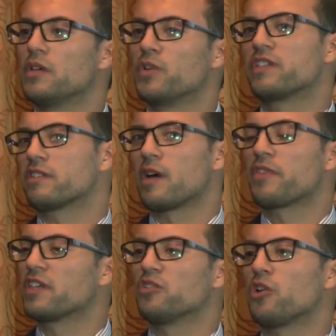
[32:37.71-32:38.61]
Which is
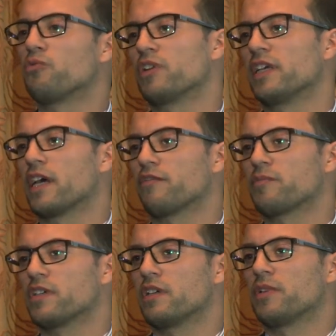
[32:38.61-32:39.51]
something you don't really get
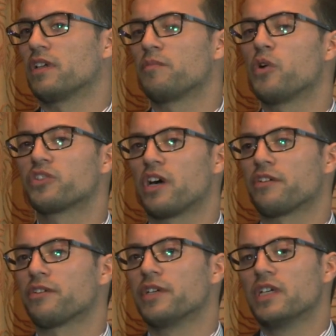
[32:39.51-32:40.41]
from sentiment. And most
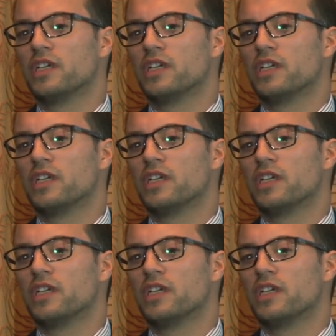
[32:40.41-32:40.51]
other